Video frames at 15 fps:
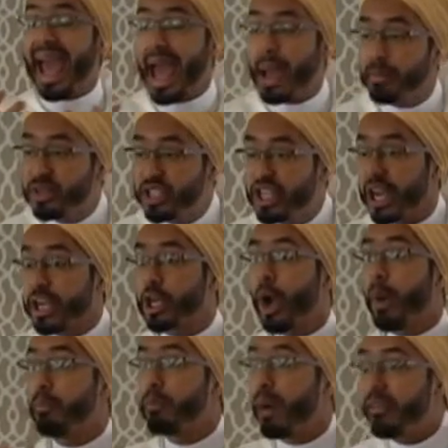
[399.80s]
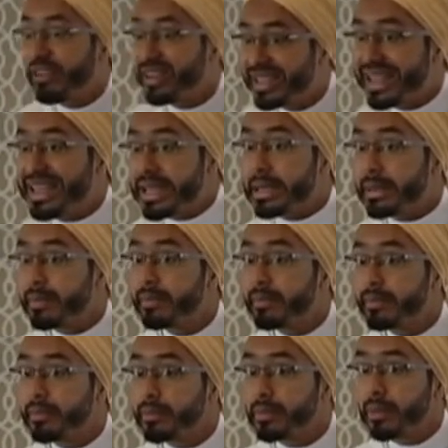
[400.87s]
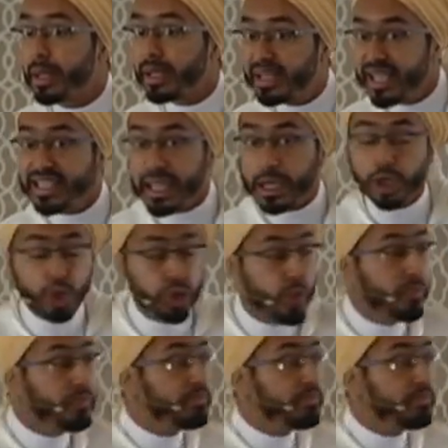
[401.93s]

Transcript: abject poverty. These are two